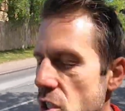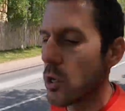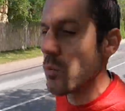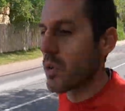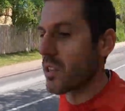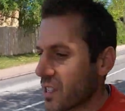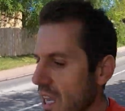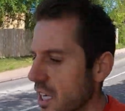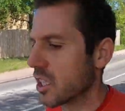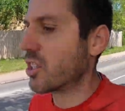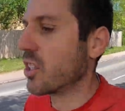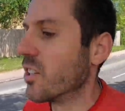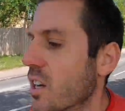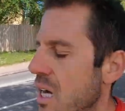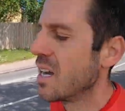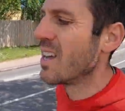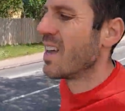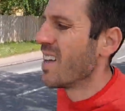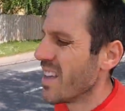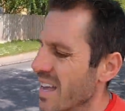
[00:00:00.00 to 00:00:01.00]
to a
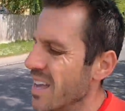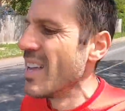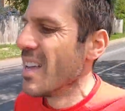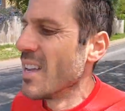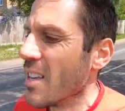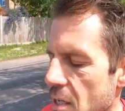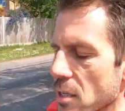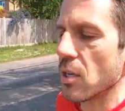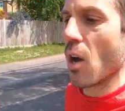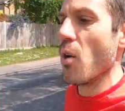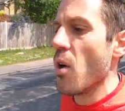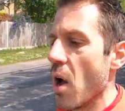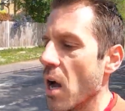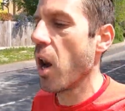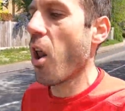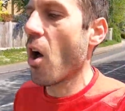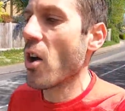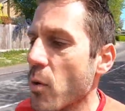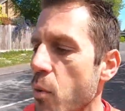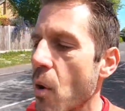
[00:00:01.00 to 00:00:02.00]
session. So
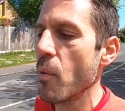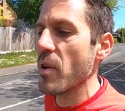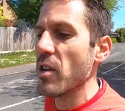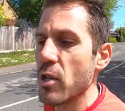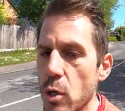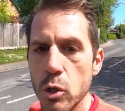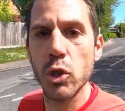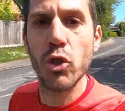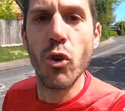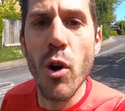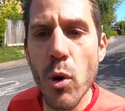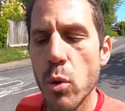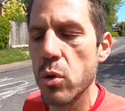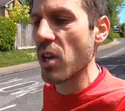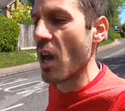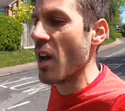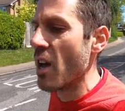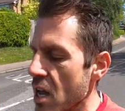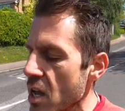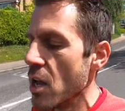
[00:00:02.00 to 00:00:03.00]
like when we do
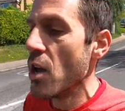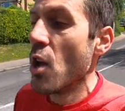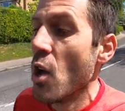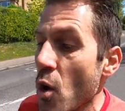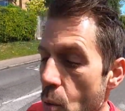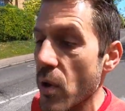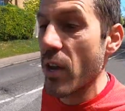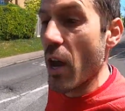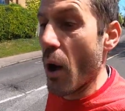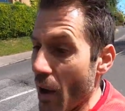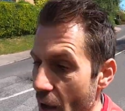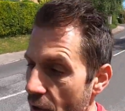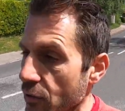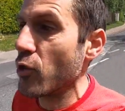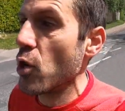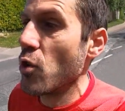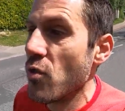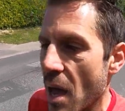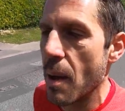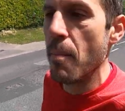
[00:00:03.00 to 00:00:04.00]
drills, we go out
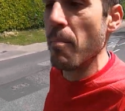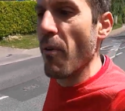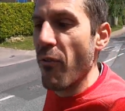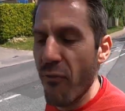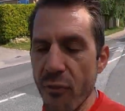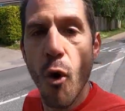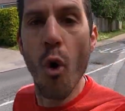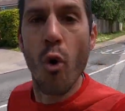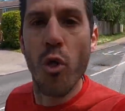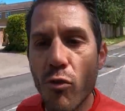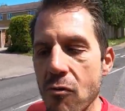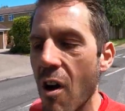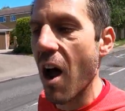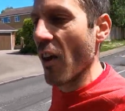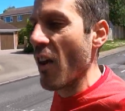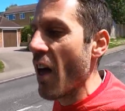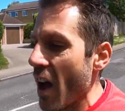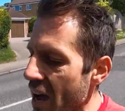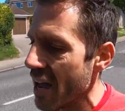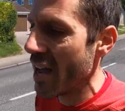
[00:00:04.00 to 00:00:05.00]
and do them before the
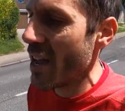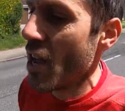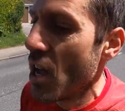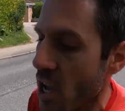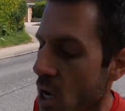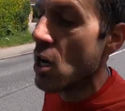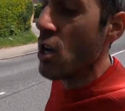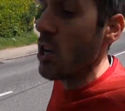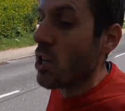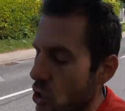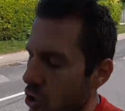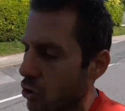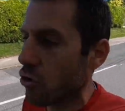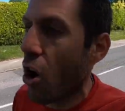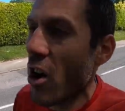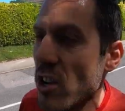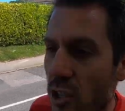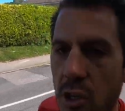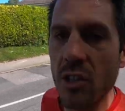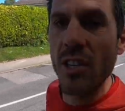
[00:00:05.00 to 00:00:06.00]
run.
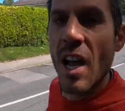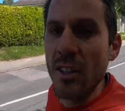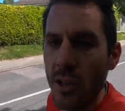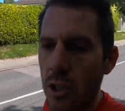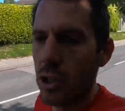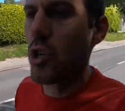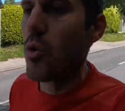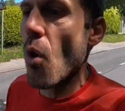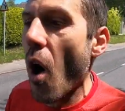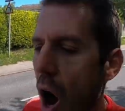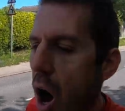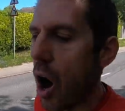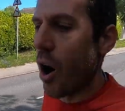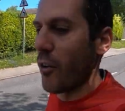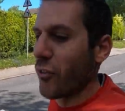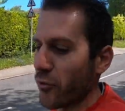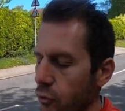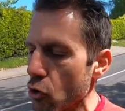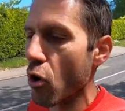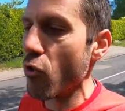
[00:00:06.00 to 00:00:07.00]
Strides you tend to do
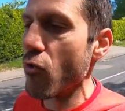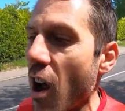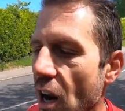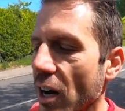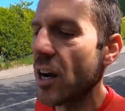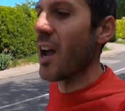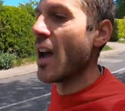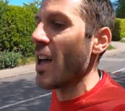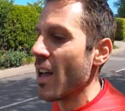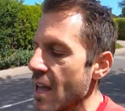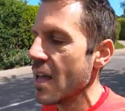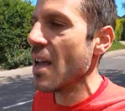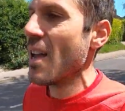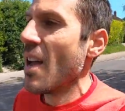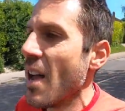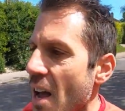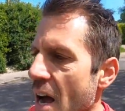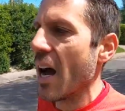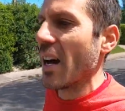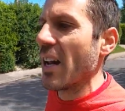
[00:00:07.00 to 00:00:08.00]
after a run,
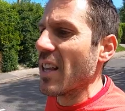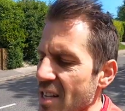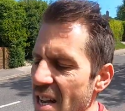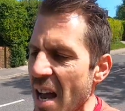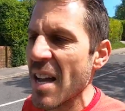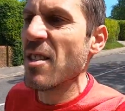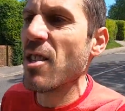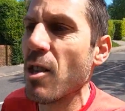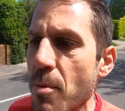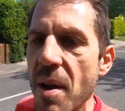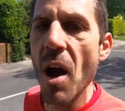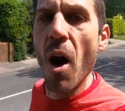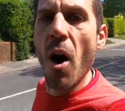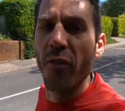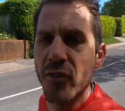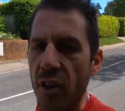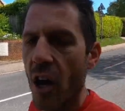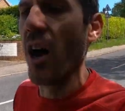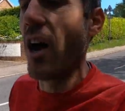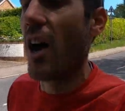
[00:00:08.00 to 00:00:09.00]
and it tends to be
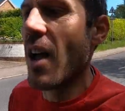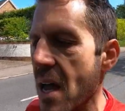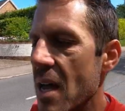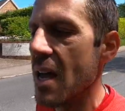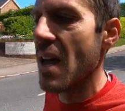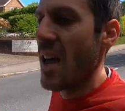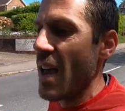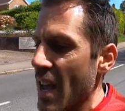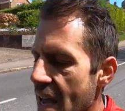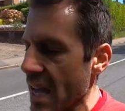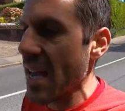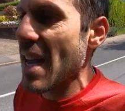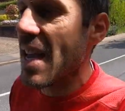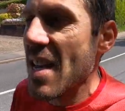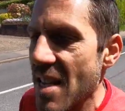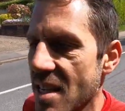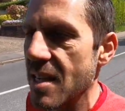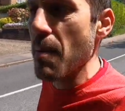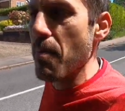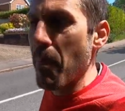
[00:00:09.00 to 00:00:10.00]
after
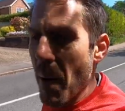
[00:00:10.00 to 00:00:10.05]
easy